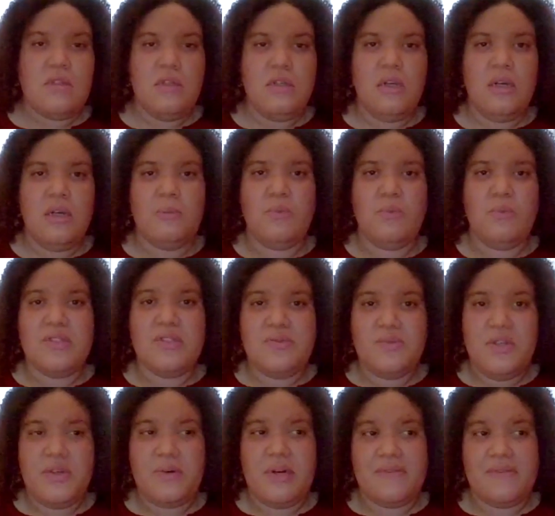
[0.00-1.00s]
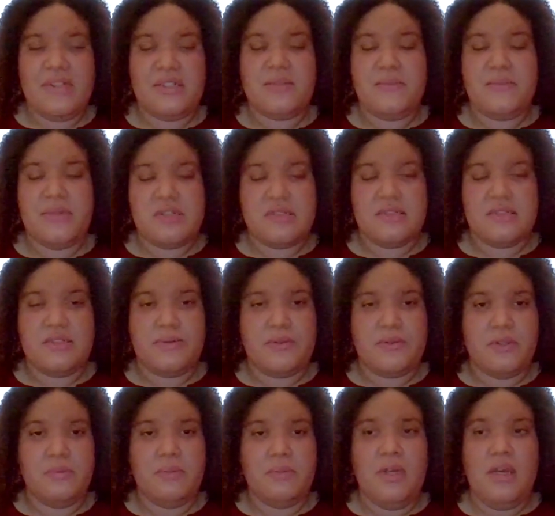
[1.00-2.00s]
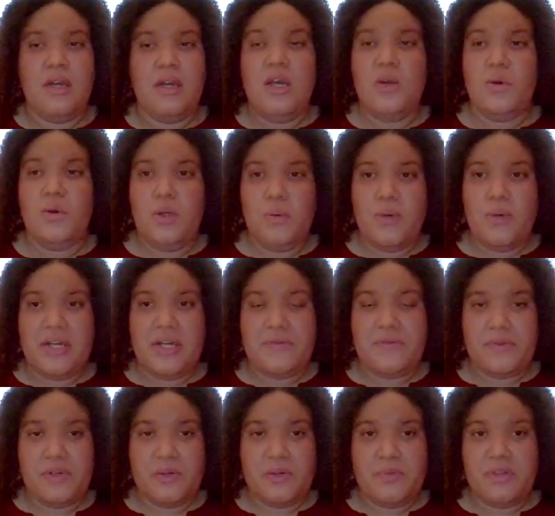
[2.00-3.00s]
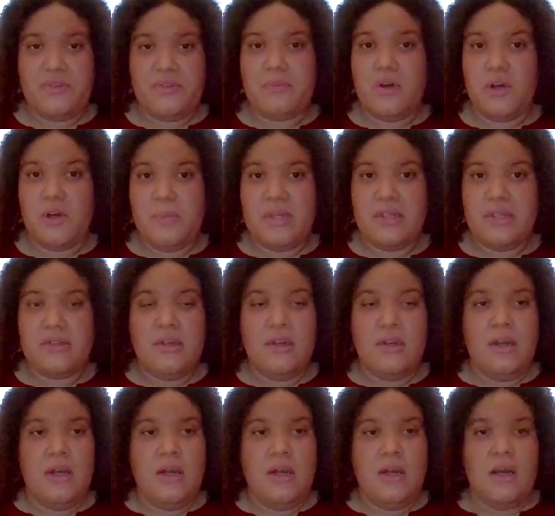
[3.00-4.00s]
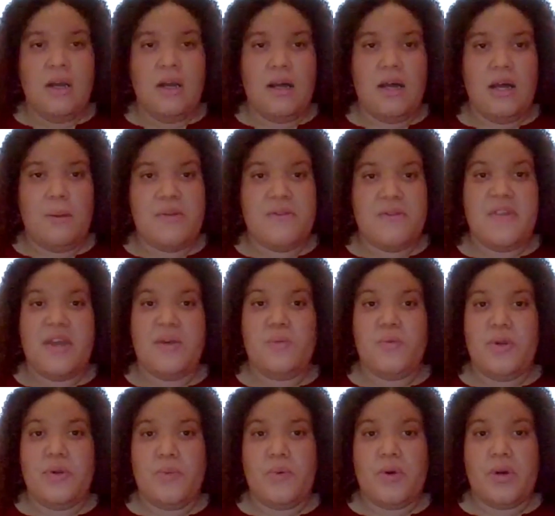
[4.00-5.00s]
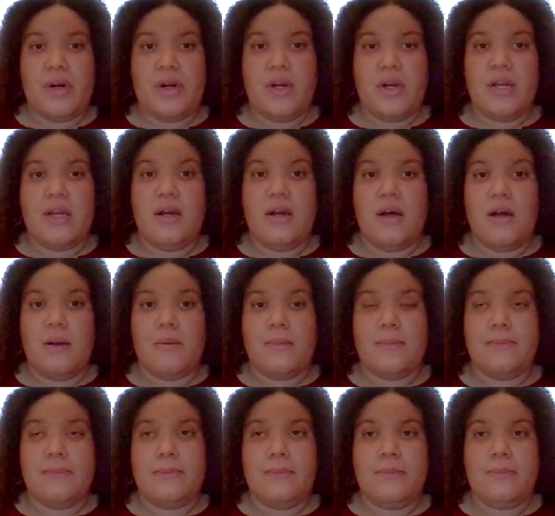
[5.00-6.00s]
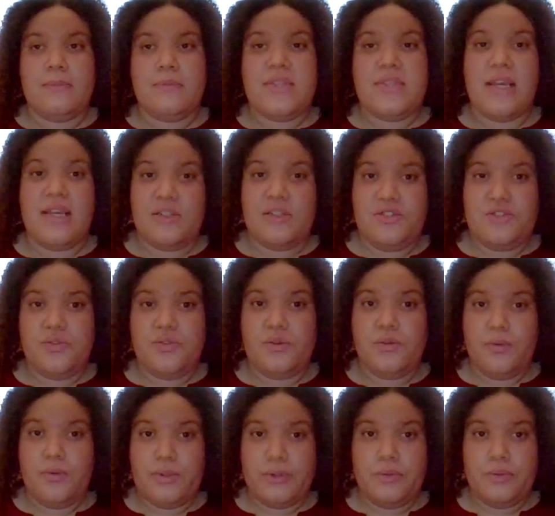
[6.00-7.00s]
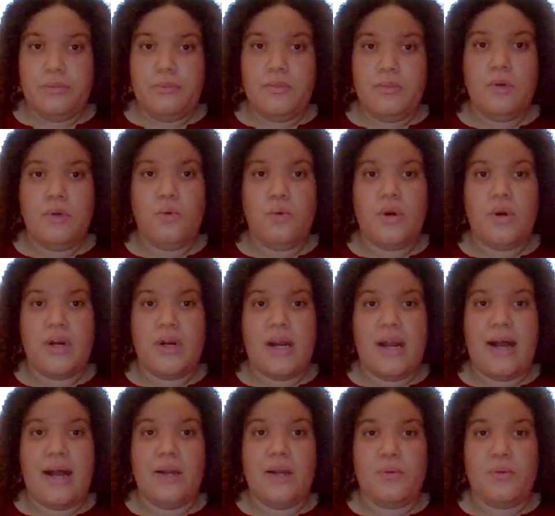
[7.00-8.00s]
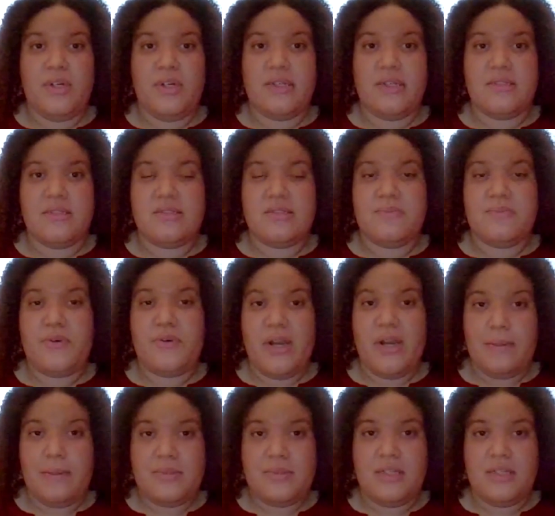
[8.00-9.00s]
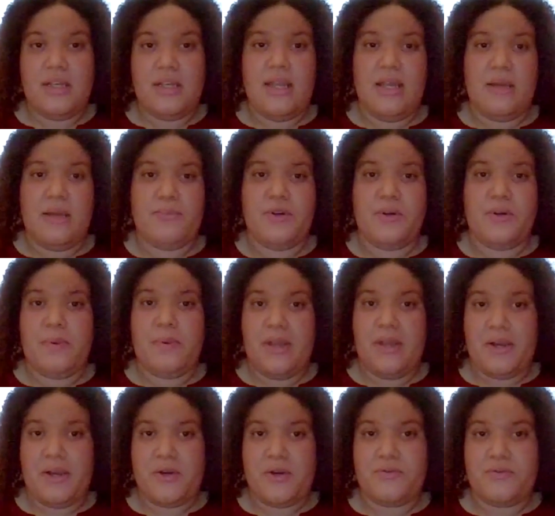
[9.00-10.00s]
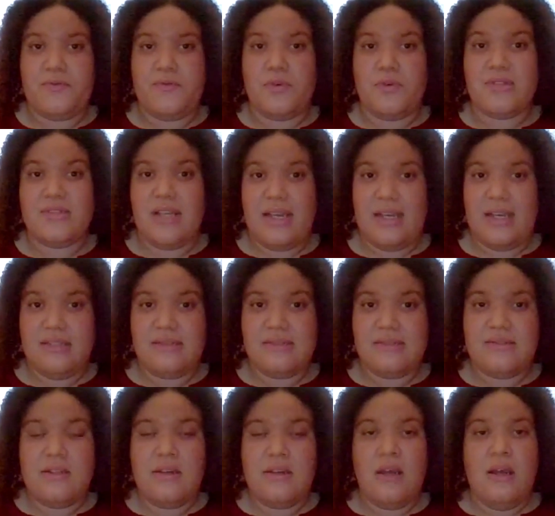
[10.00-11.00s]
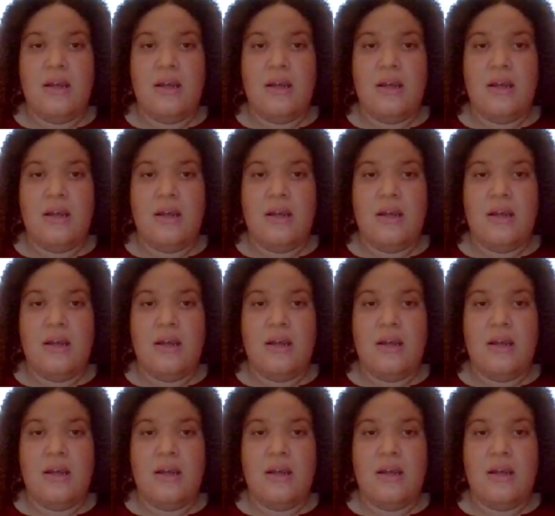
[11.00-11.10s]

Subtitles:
Once we arrived at the emergency room, we waited for a brief moment, and then we were taken to a room where I was prepped and prepared for tests.